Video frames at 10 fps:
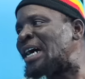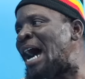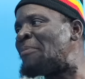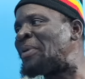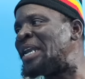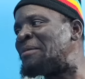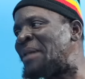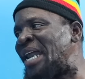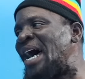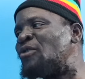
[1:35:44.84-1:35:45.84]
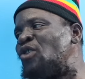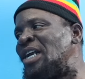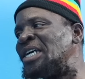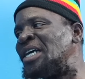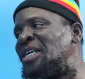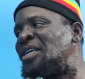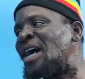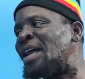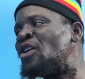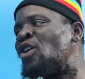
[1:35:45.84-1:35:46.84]
because Penny mother, old lady in
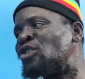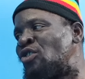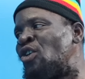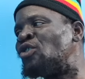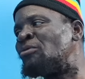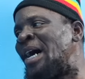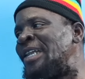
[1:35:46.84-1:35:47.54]
a downtown. Man.